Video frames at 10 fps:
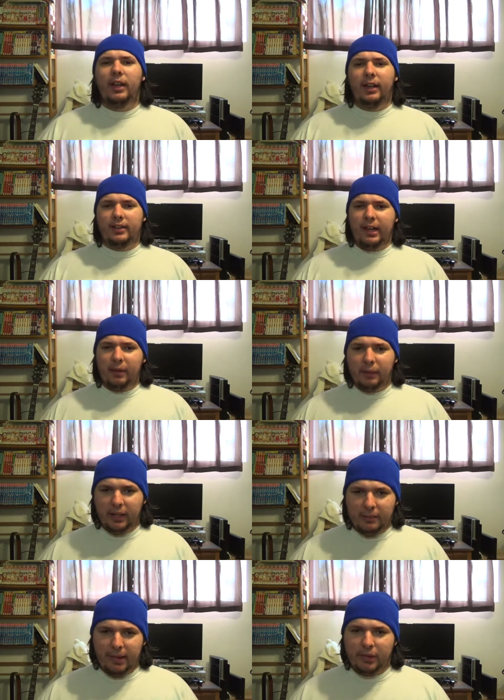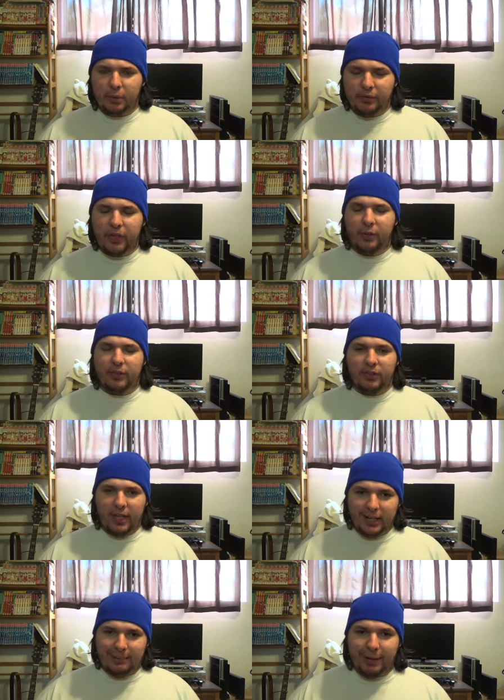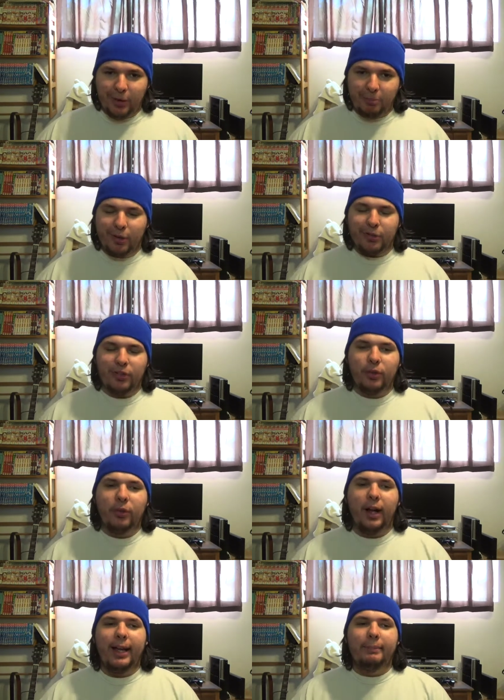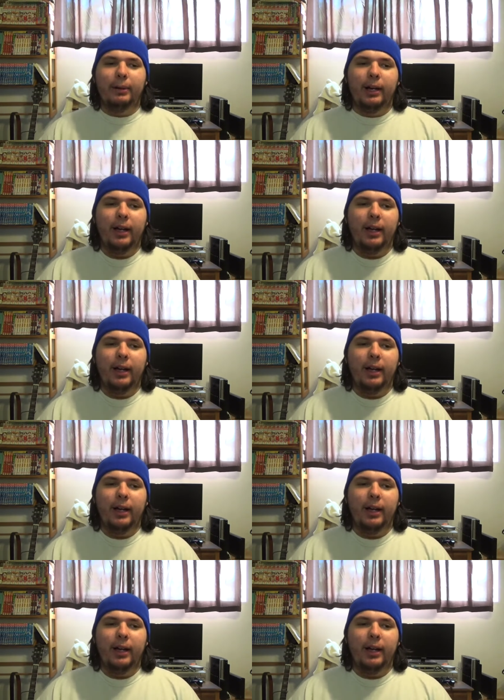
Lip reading: It's not really about the review, it's just kind of like my own personal gripe.